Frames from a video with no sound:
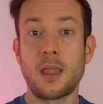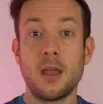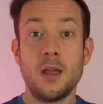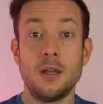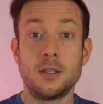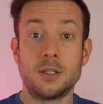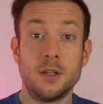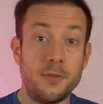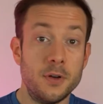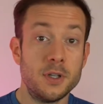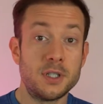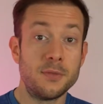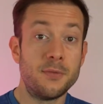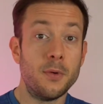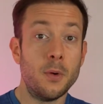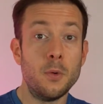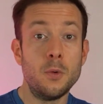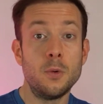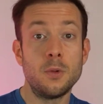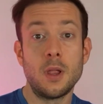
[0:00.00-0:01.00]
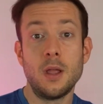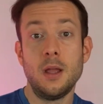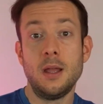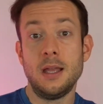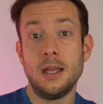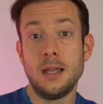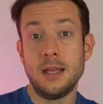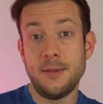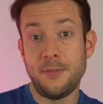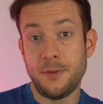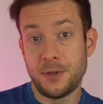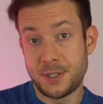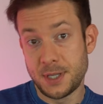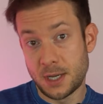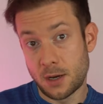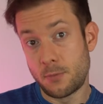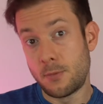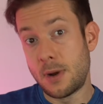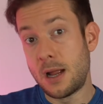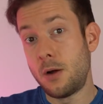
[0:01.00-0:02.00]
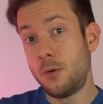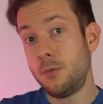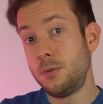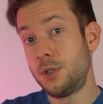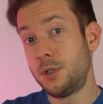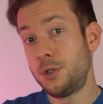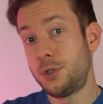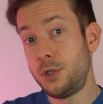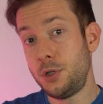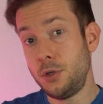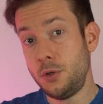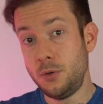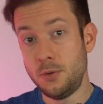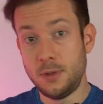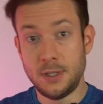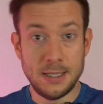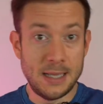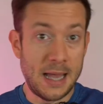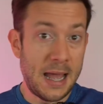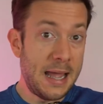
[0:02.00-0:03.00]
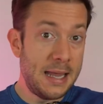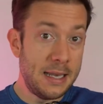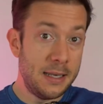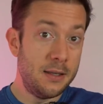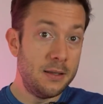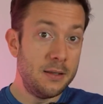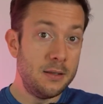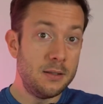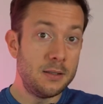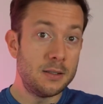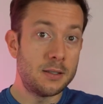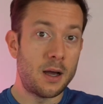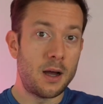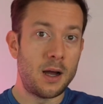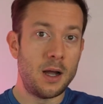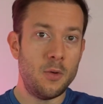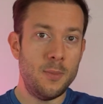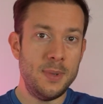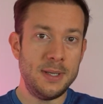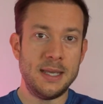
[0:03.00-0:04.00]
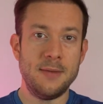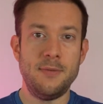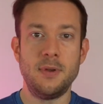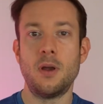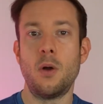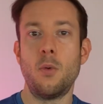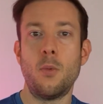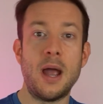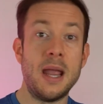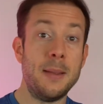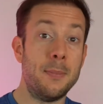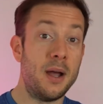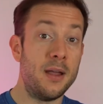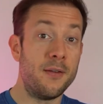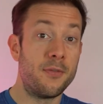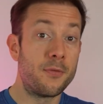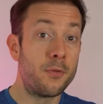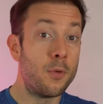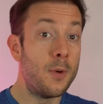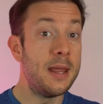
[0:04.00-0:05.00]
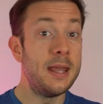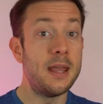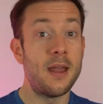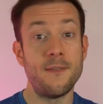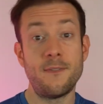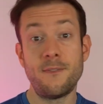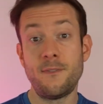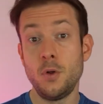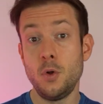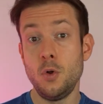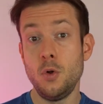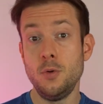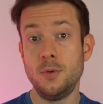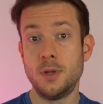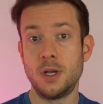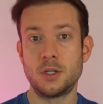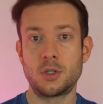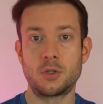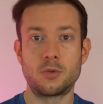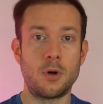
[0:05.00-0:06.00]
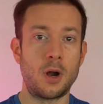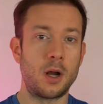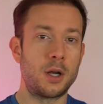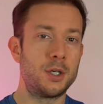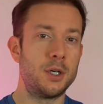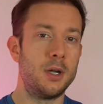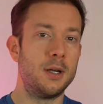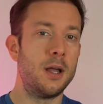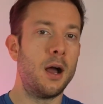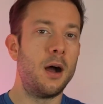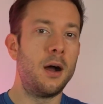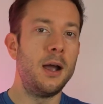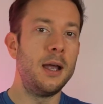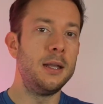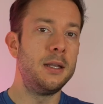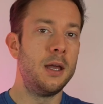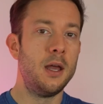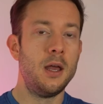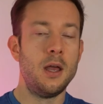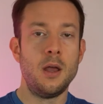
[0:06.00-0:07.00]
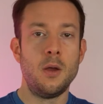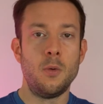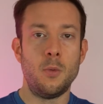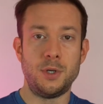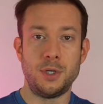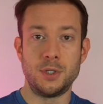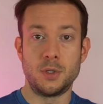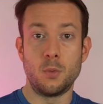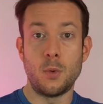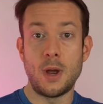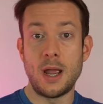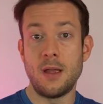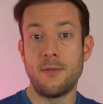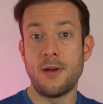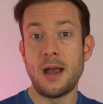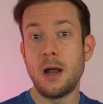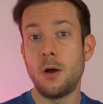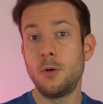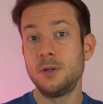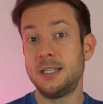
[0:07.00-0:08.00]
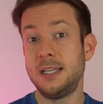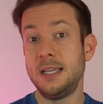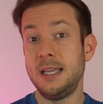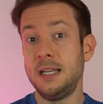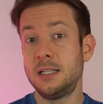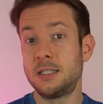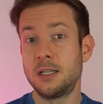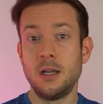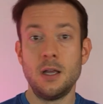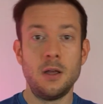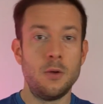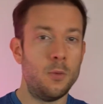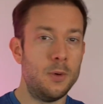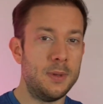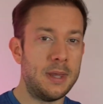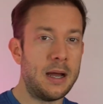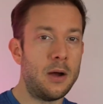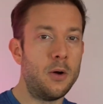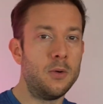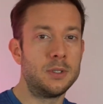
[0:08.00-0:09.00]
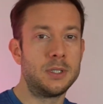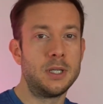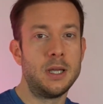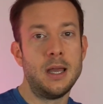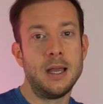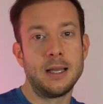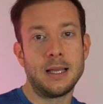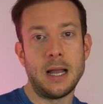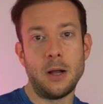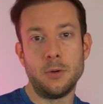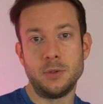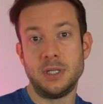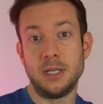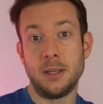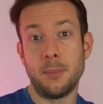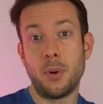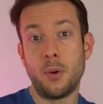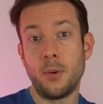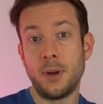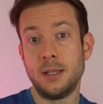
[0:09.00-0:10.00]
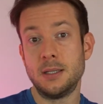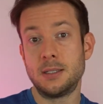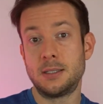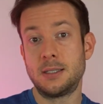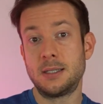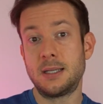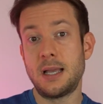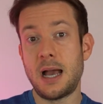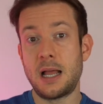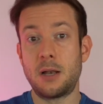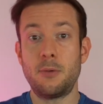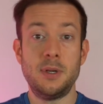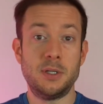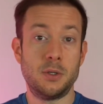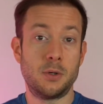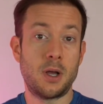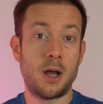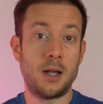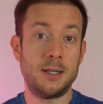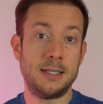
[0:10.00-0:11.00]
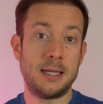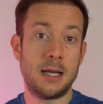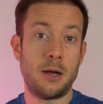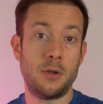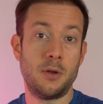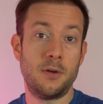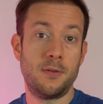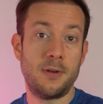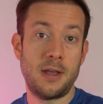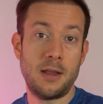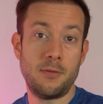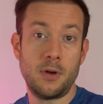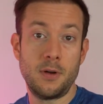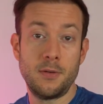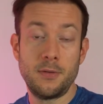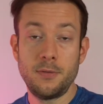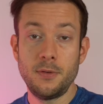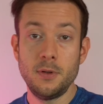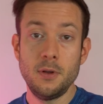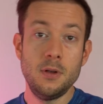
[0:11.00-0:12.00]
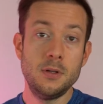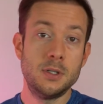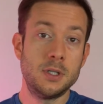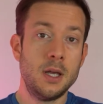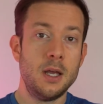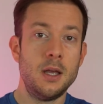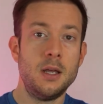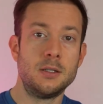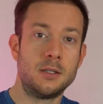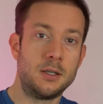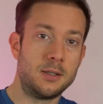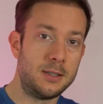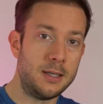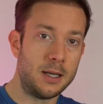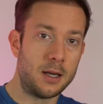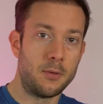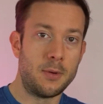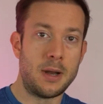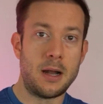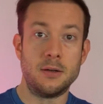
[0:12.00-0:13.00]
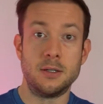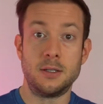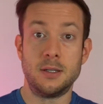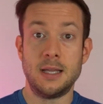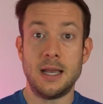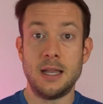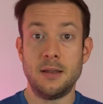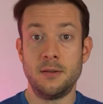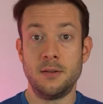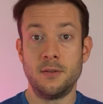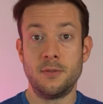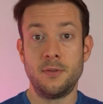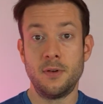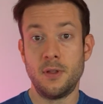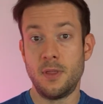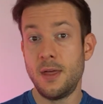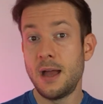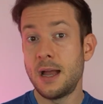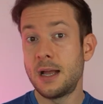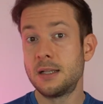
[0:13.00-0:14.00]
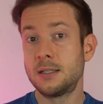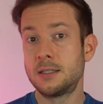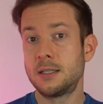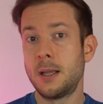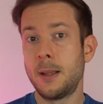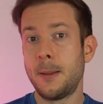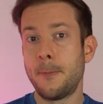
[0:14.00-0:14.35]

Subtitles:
So first of all, if you stick around to the end, I will be giving away my free food structure guide, which is a way of how to eat without counting points, calories, or cutting out your favorite foods. So stick around to the end for that.